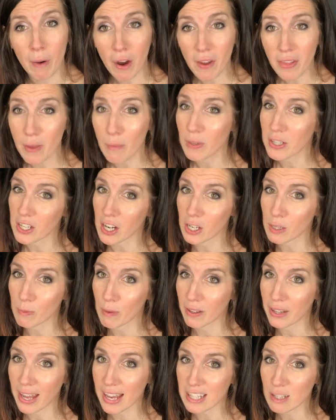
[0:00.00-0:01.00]
part that we talked
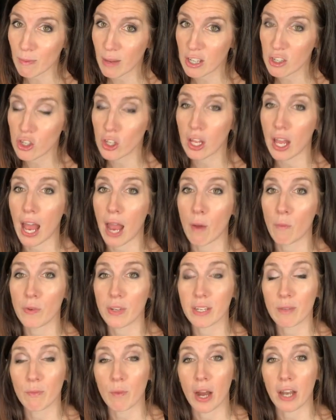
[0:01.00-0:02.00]
about last module, I
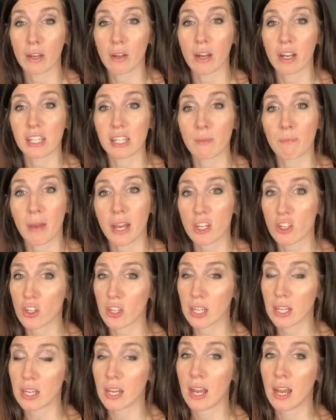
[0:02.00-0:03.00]
want to
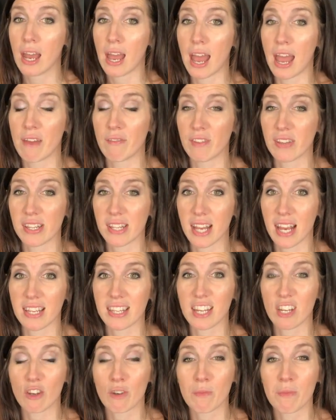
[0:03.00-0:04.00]
especially emphasize
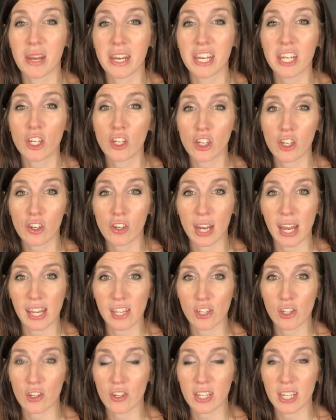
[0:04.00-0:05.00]
that you're making sure
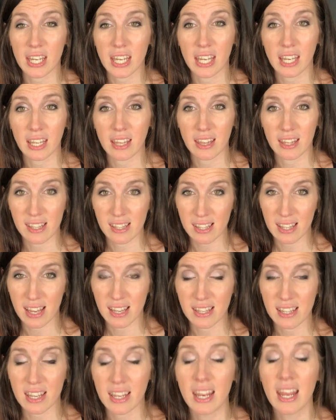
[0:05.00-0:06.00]
as you're singing in this
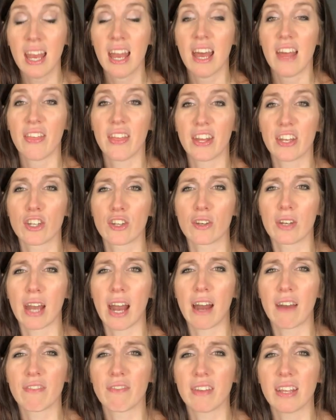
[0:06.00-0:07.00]
lesson that you're
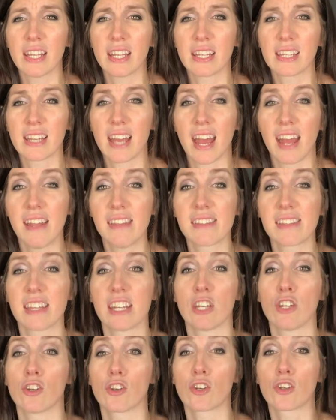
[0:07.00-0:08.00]
not feeling tense
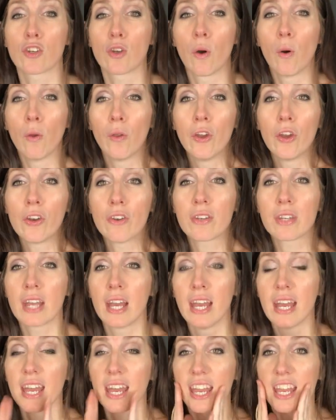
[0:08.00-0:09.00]
in your shoulders,
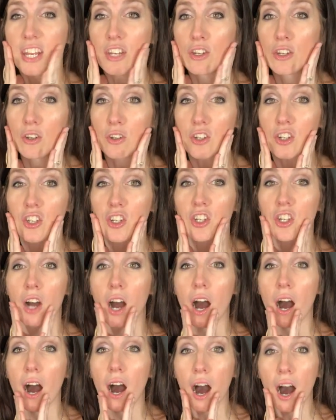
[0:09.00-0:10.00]
in your
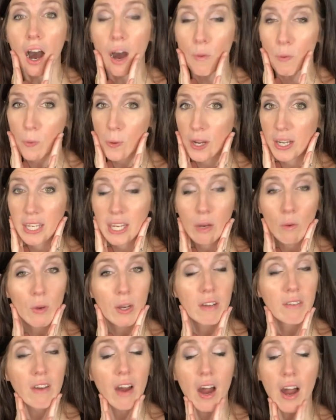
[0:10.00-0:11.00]
jaw. We want to get
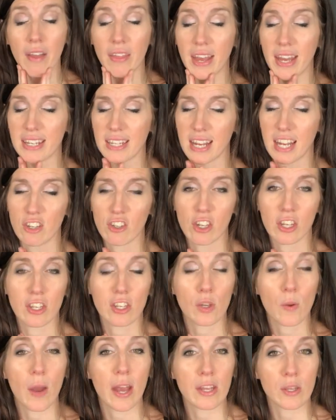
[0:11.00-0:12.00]
rid of all that tension.
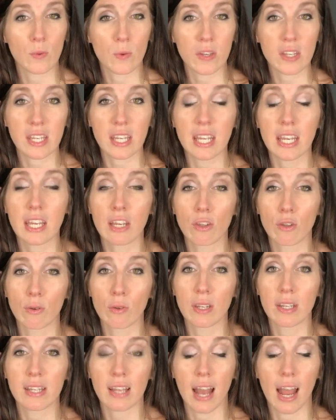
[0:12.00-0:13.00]
So as we're singing
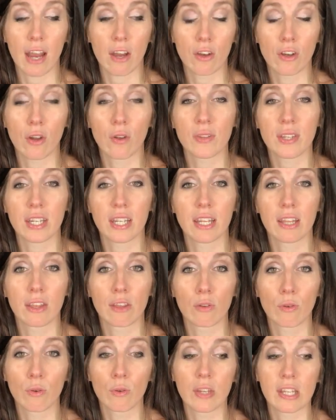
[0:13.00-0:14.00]
through these higher notes and,
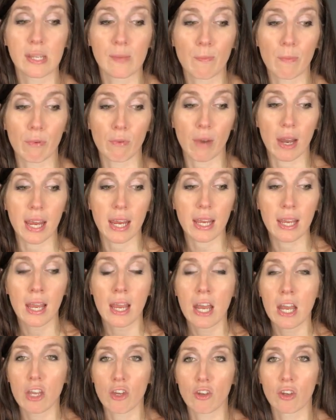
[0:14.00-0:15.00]
and through this break,
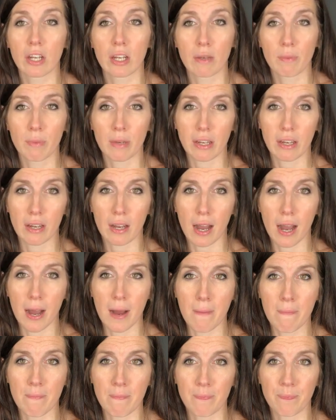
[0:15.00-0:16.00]
you're going to be um,
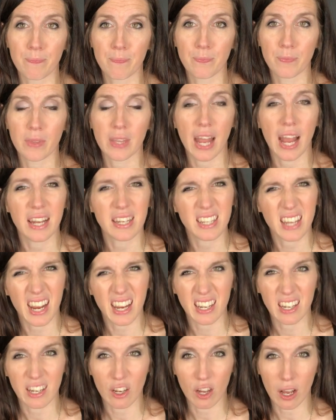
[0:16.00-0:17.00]
not
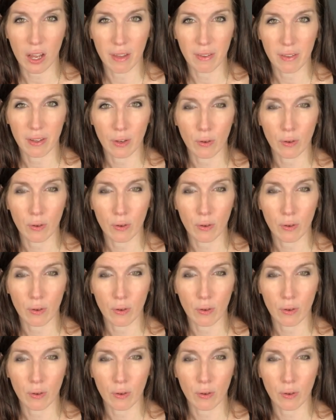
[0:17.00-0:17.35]
tight at all,